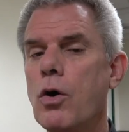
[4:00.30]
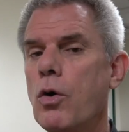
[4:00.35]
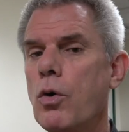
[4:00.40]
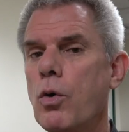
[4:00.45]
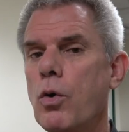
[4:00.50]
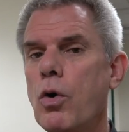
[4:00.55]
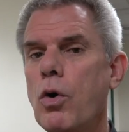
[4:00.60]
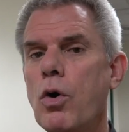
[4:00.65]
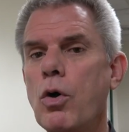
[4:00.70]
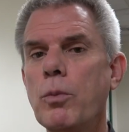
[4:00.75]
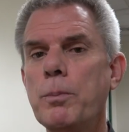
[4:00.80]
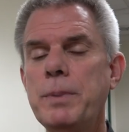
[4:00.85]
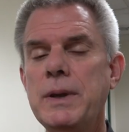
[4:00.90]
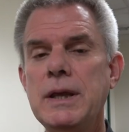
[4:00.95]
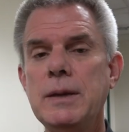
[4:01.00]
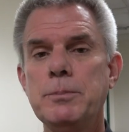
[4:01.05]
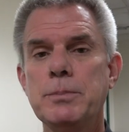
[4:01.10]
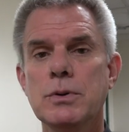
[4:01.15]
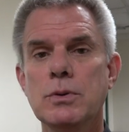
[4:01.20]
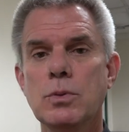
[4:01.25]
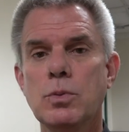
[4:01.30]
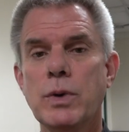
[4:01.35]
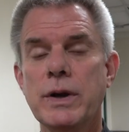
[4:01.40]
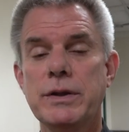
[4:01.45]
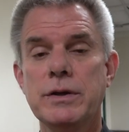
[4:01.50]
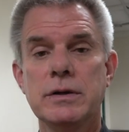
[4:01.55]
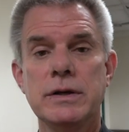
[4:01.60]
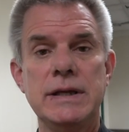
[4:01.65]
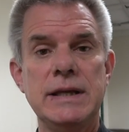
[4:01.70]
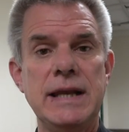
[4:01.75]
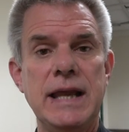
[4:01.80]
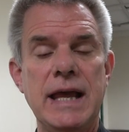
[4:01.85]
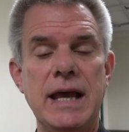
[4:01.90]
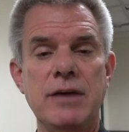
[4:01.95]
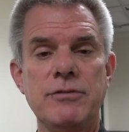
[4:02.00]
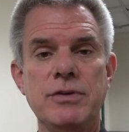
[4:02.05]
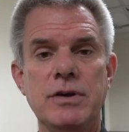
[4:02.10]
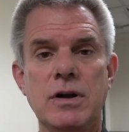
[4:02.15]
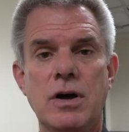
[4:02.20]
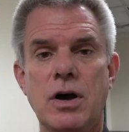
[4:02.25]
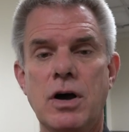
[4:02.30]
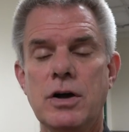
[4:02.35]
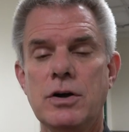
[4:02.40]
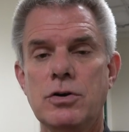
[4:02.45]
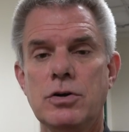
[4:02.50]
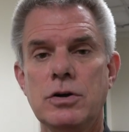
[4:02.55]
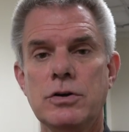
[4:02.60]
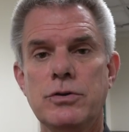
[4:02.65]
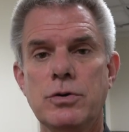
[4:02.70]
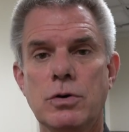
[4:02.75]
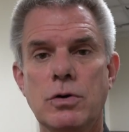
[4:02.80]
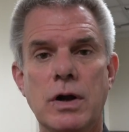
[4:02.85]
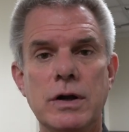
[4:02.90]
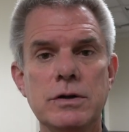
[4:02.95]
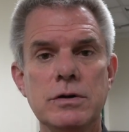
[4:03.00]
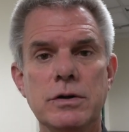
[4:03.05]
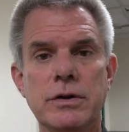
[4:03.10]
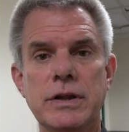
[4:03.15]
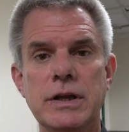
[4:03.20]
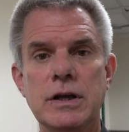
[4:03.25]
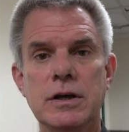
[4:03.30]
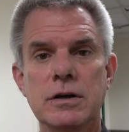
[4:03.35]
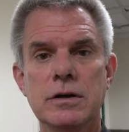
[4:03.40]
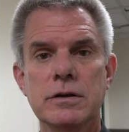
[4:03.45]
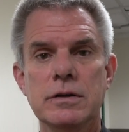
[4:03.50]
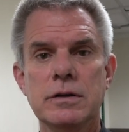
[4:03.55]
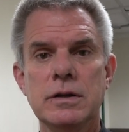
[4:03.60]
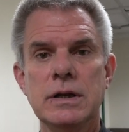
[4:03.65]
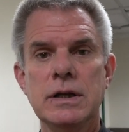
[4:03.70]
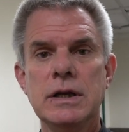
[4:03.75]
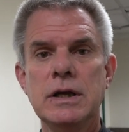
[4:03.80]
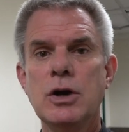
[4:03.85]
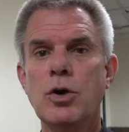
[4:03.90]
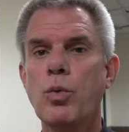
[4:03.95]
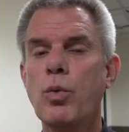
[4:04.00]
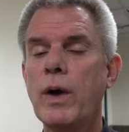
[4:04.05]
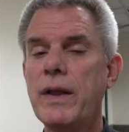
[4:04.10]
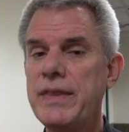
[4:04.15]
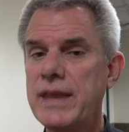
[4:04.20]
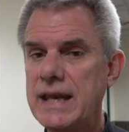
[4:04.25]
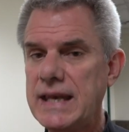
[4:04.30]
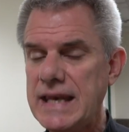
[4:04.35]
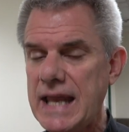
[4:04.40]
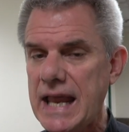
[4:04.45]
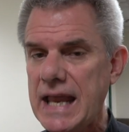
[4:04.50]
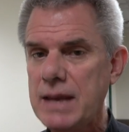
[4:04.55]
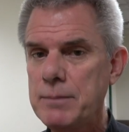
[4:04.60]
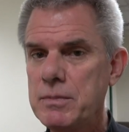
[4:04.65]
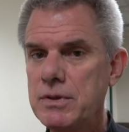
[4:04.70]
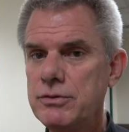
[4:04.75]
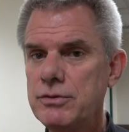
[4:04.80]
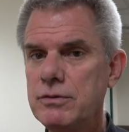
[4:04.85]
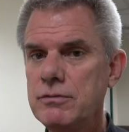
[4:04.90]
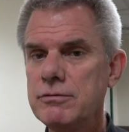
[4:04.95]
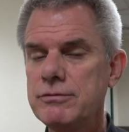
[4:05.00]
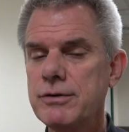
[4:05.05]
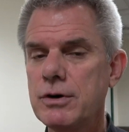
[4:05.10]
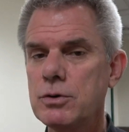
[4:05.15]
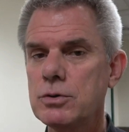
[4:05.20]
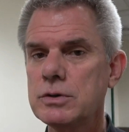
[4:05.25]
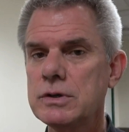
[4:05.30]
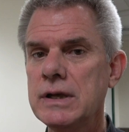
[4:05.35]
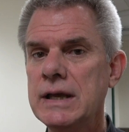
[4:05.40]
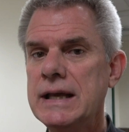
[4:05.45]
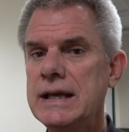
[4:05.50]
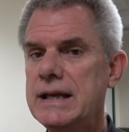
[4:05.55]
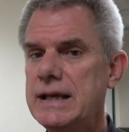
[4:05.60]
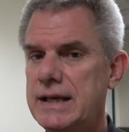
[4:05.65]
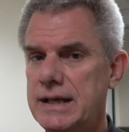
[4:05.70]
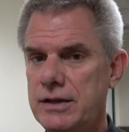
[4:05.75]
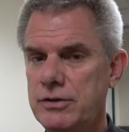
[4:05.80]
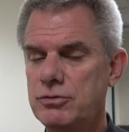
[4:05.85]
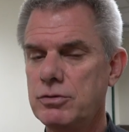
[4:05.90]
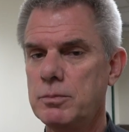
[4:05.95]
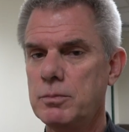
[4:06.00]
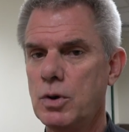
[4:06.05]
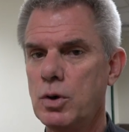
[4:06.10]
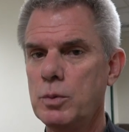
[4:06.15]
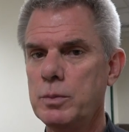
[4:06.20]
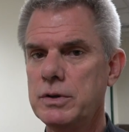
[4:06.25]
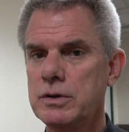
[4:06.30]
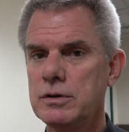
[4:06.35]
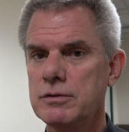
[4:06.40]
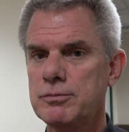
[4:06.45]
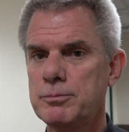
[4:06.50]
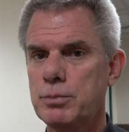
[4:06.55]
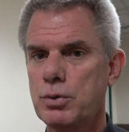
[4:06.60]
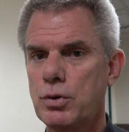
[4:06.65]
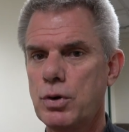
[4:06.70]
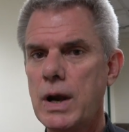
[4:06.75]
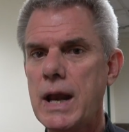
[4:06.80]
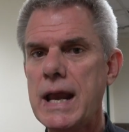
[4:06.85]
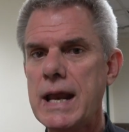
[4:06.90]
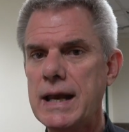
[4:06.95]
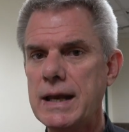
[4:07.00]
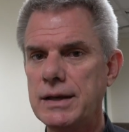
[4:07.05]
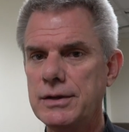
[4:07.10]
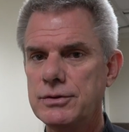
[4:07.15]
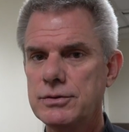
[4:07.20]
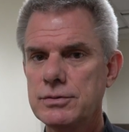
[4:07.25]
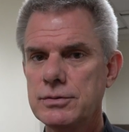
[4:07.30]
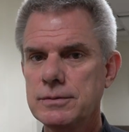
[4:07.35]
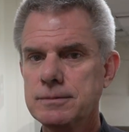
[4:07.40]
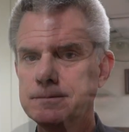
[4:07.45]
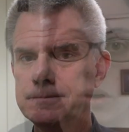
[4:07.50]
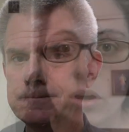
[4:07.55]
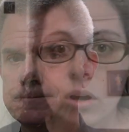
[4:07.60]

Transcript: All people, whether in heaven, on earth, or under the earth, when the name is invoked, it is a moment of praise.